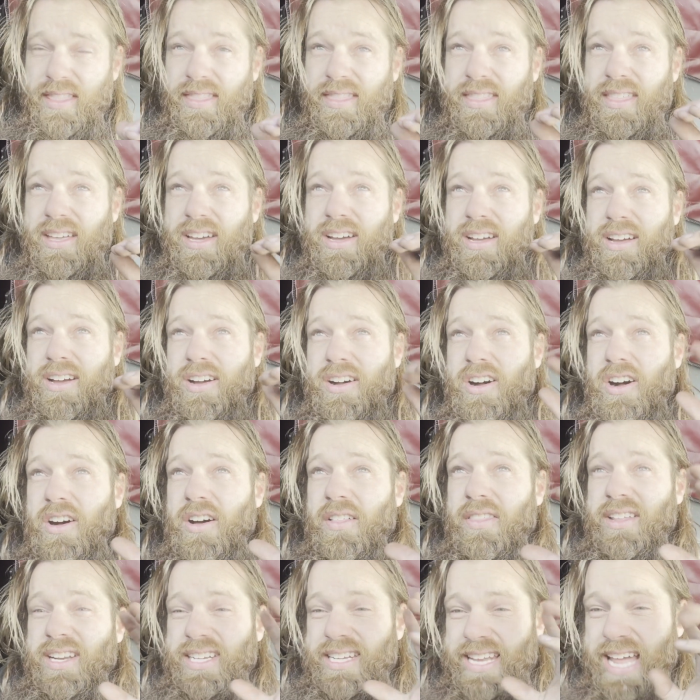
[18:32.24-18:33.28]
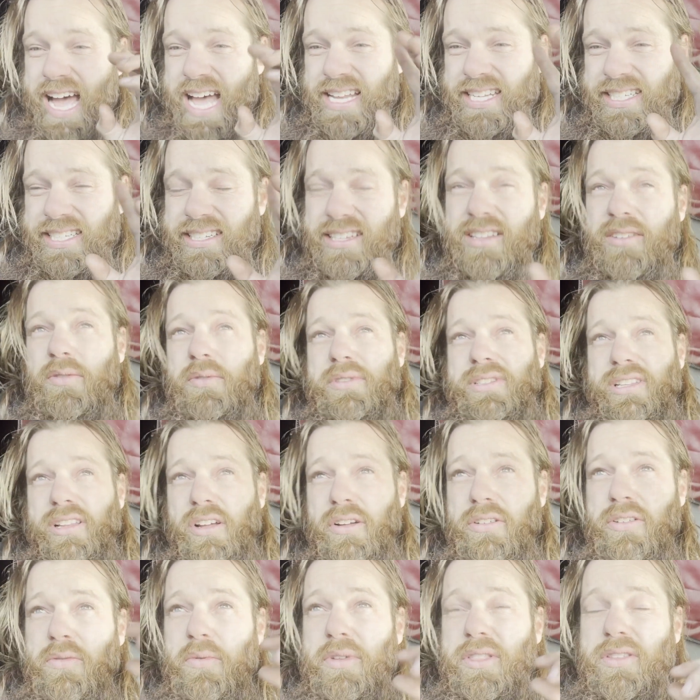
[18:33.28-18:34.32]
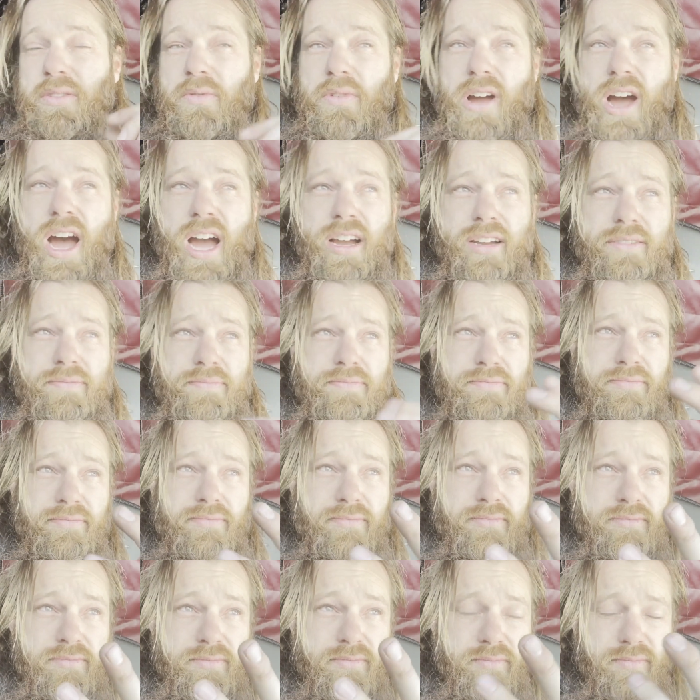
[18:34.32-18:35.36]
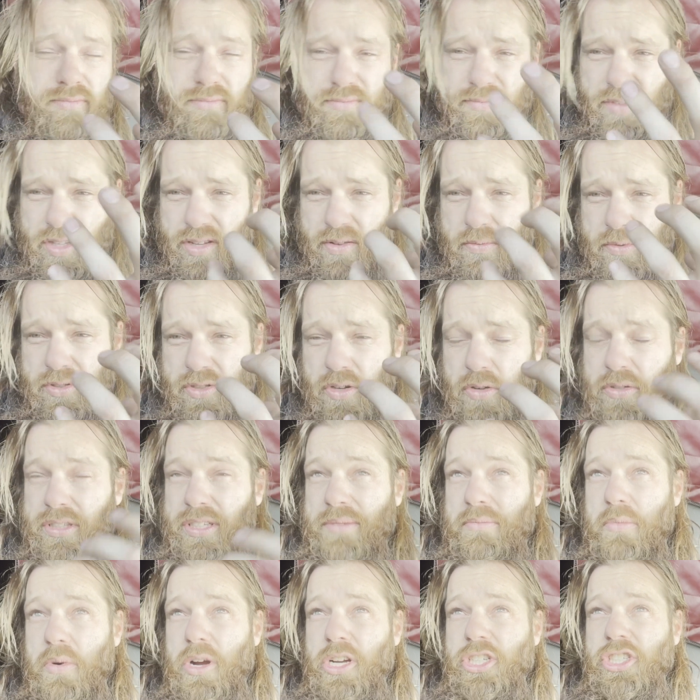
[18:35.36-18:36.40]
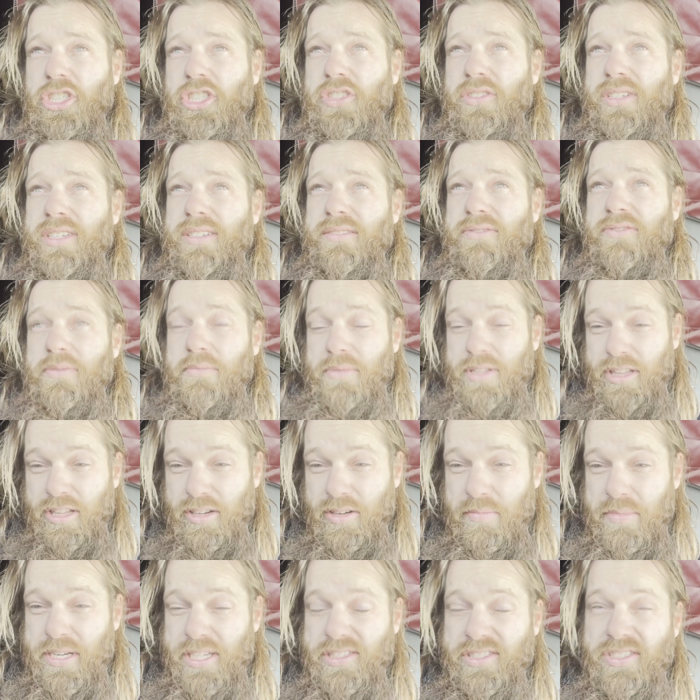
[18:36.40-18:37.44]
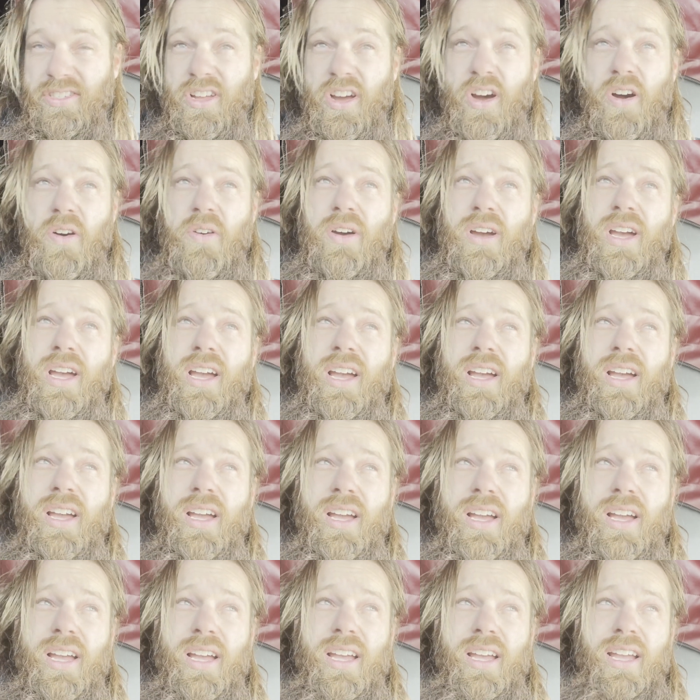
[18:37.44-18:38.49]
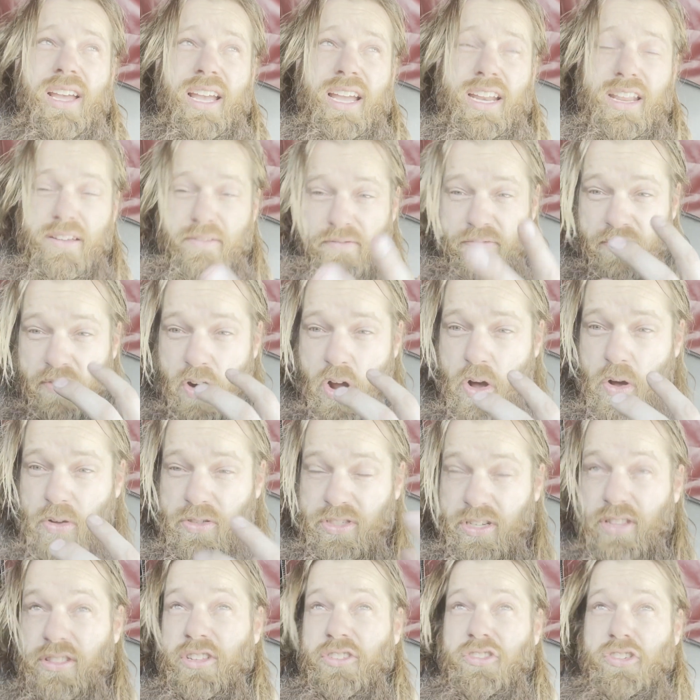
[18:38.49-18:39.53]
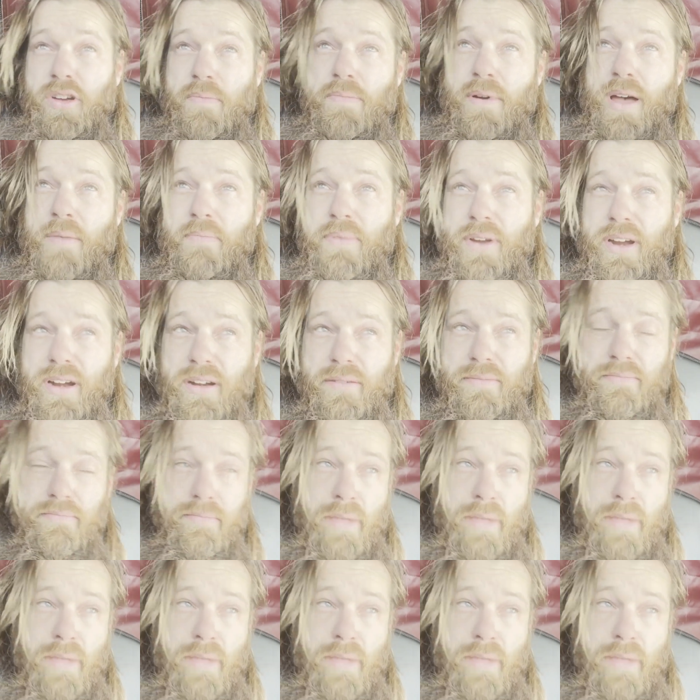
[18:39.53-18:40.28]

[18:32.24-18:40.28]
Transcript: all the dust that was loaded with the rock was holding moisture in from a little bit of snow, and it froze on the trip up here.